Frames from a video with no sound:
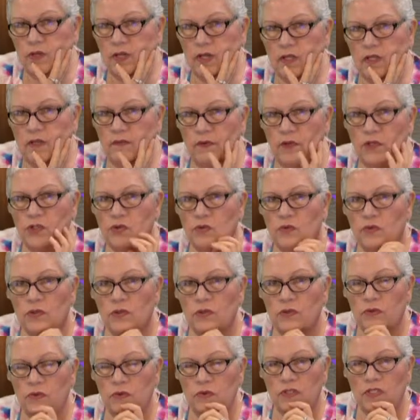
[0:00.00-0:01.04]
an
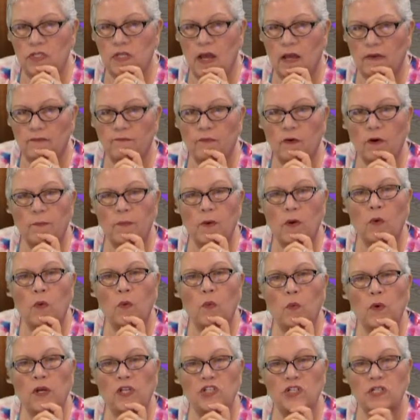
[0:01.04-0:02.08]
individual who's
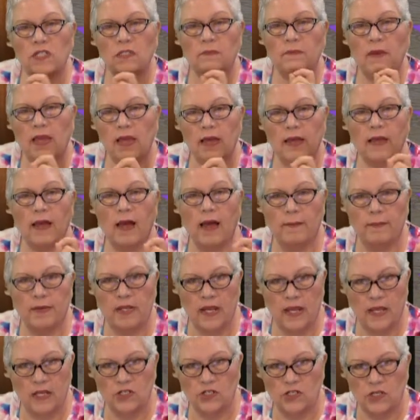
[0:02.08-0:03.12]
nonverbal. We just make
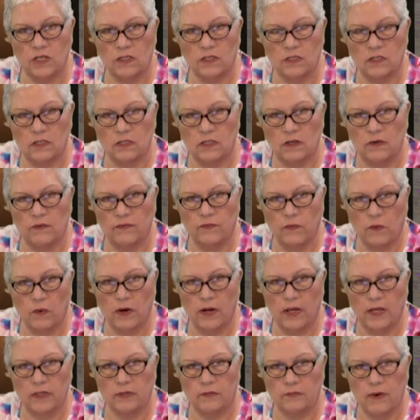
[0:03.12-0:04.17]
accommodations for
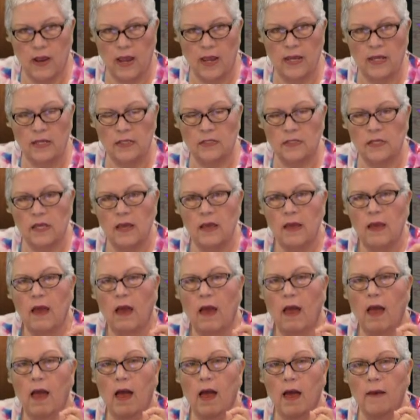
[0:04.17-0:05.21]
it, right?
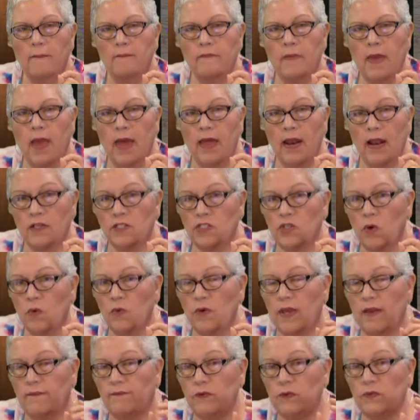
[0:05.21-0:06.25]

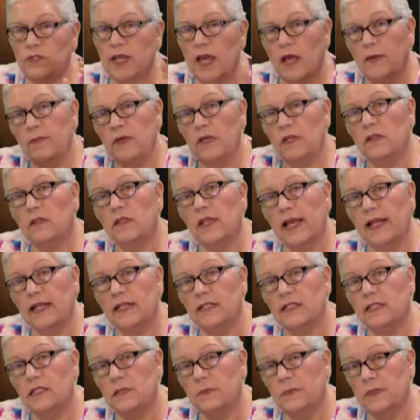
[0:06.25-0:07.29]
So if you tell me
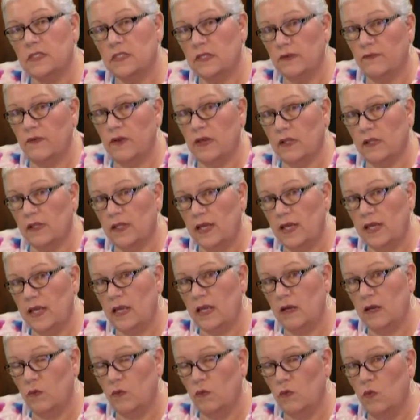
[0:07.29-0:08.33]
like
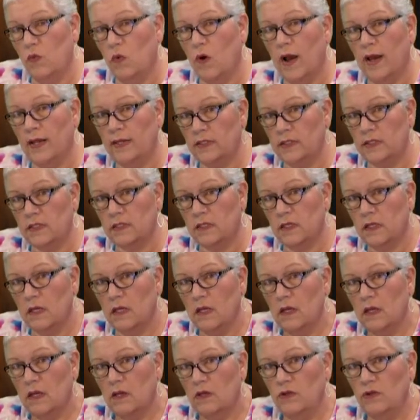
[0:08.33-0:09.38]
specifically what
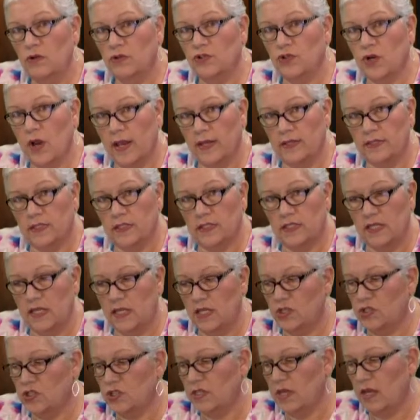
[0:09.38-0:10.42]
you're trying to
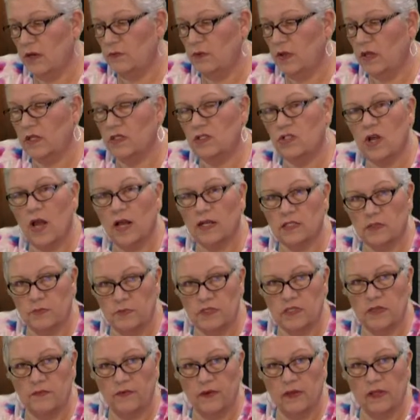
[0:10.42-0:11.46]
teach, then we can talk
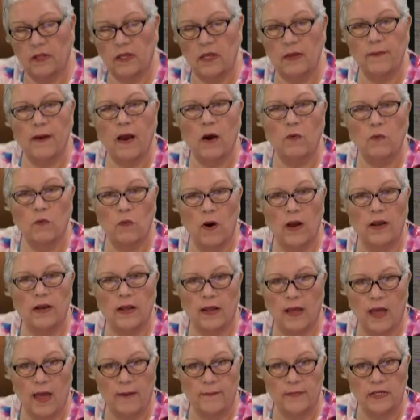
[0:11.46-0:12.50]
specifically about what
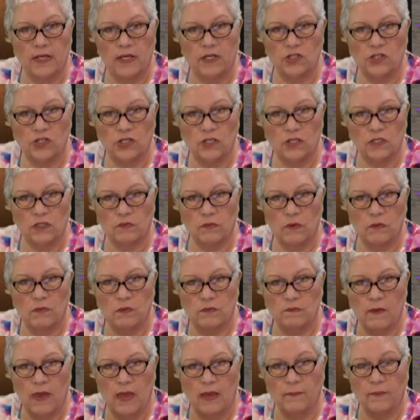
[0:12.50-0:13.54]
accommodations we
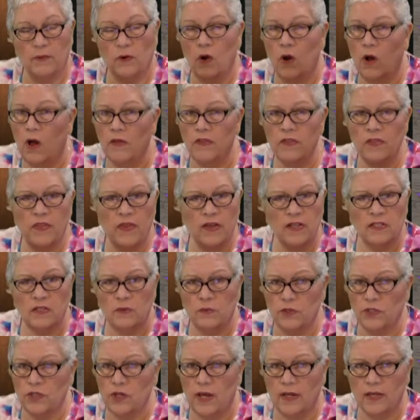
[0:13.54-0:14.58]
would make. But all the things that
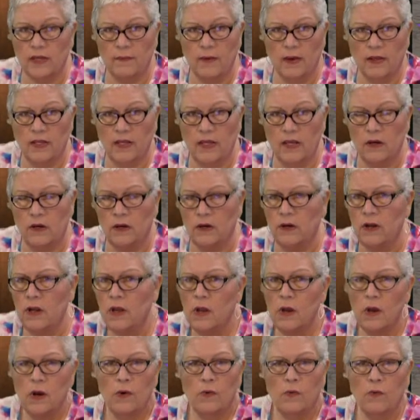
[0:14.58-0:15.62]
we're talking about here
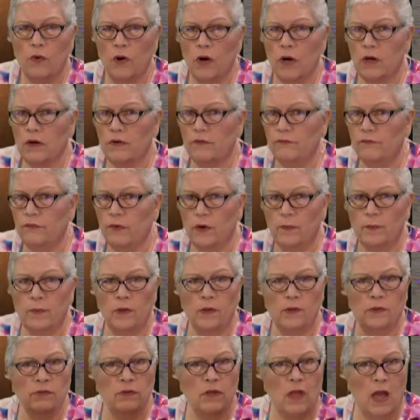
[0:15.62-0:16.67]
work
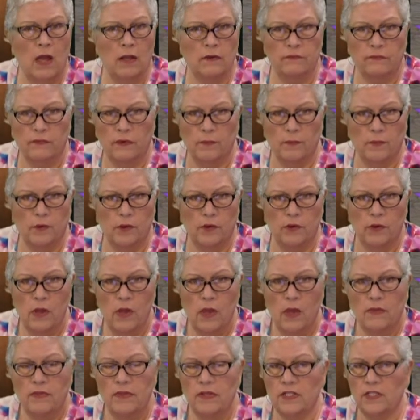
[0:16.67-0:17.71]
verbal, nonverbal.
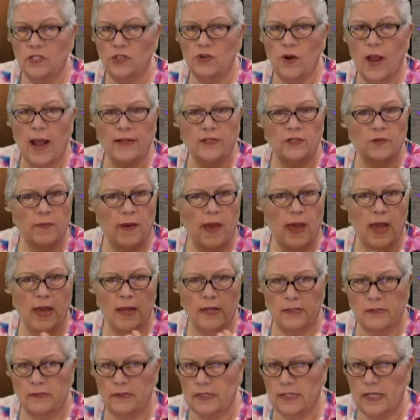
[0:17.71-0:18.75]
The distractor
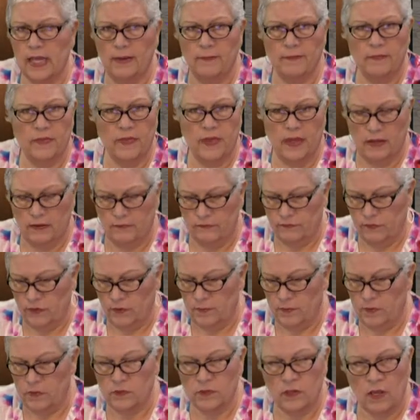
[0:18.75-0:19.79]
bag, same thing.
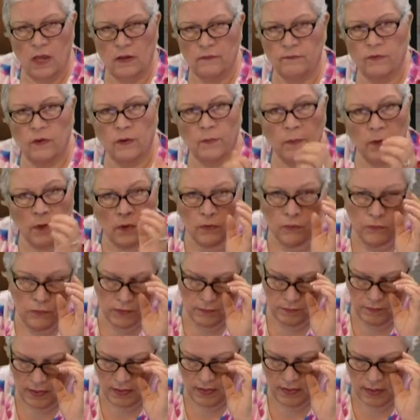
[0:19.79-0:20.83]
Verbal, nonverbal
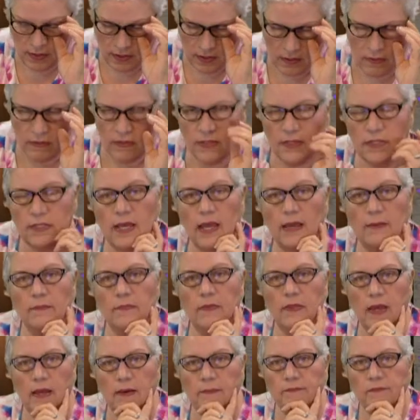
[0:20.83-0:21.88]
would be the same
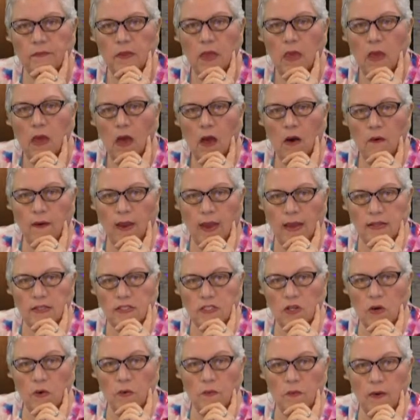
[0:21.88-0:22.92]
thing. Okay,
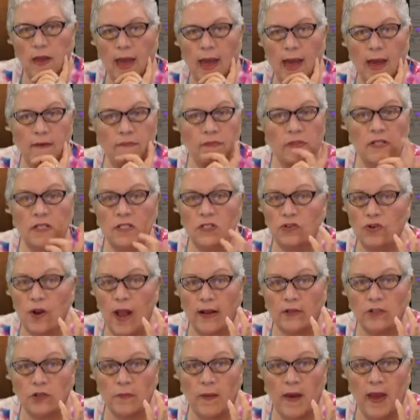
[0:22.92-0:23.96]
so have the
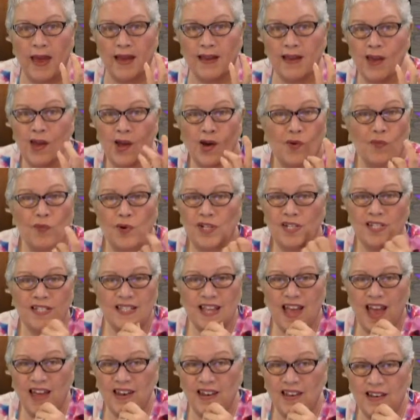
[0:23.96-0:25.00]
distractor bag. We just
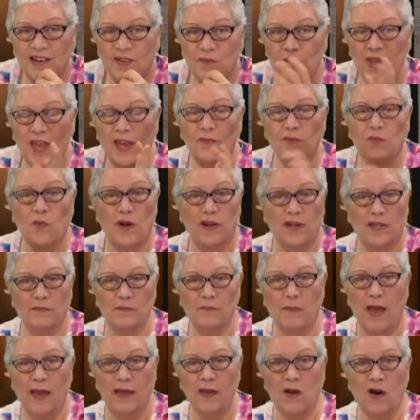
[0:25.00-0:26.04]
had it. We had one in
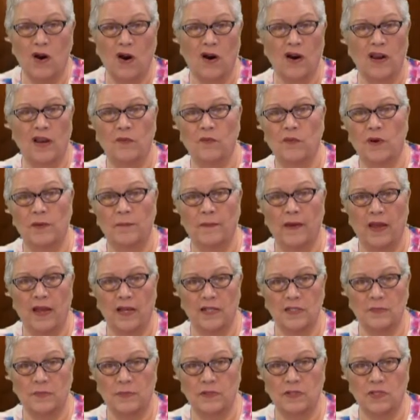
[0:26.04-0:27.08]
my car and one in my
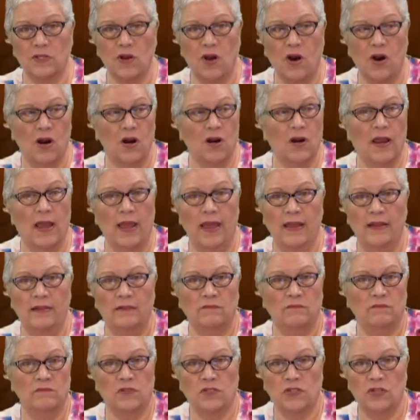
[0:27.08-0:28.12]
husband's car,
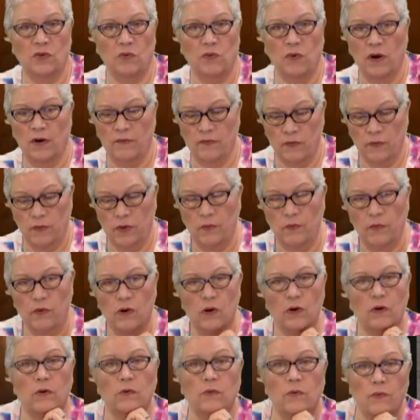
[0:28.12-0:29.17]
and so wherever we
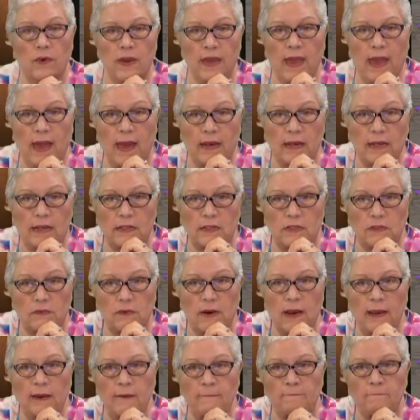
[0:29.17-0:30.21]
were, we had it,
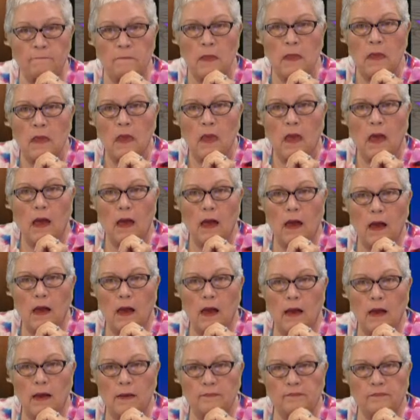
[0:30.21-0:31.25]
right?
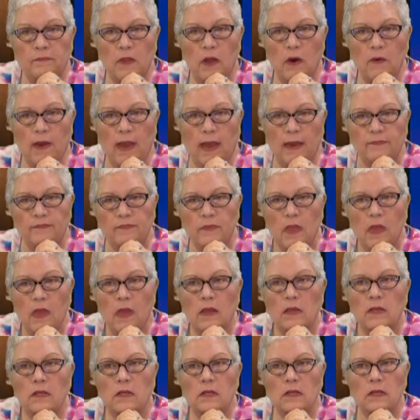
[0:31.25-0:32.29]
Okay,
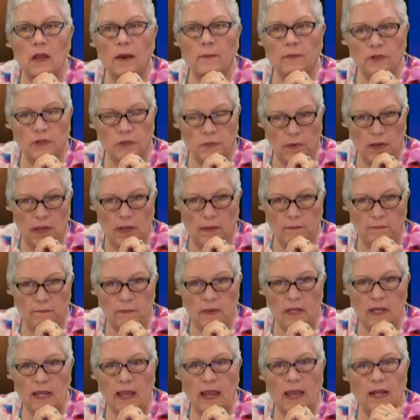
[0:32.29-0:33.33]
number 3,
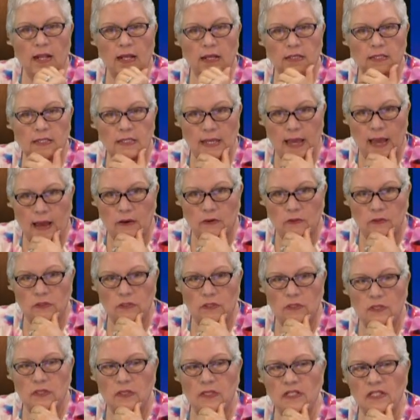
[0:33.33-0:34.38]
mitigating
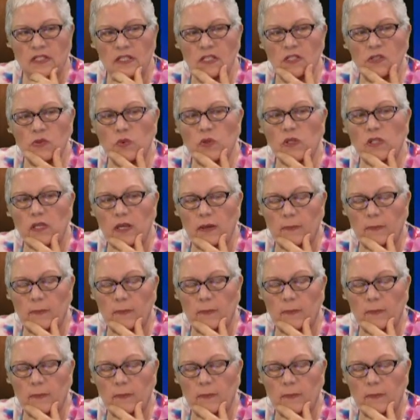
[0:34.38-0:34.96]
sound. This is really